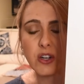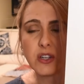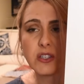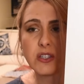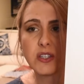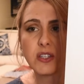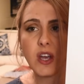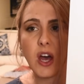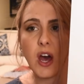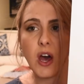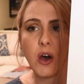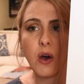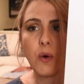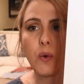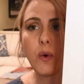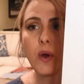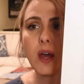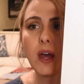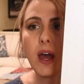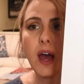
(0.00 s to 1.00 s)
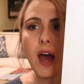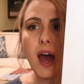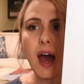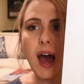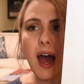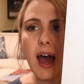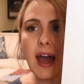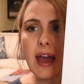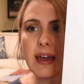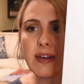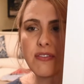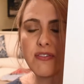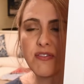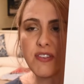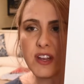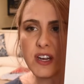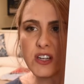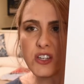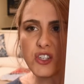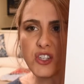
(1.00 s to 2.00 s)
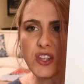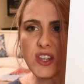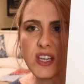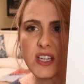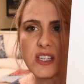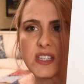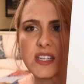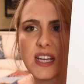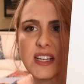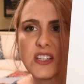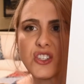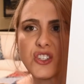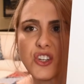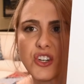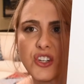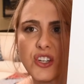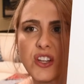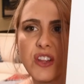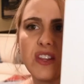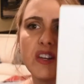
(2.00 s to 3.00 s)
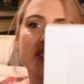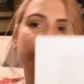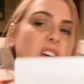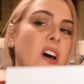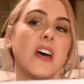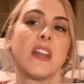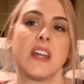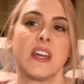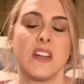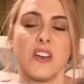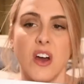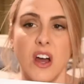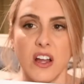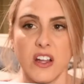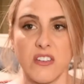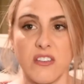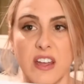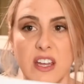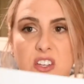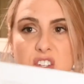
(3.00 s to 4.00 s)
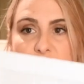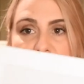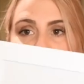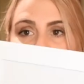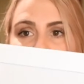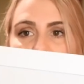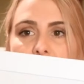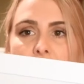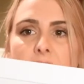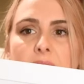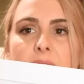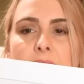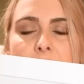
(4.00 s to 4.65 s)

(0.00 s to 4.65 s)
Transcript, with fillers: So I finished this. I started this on Inauguration Day.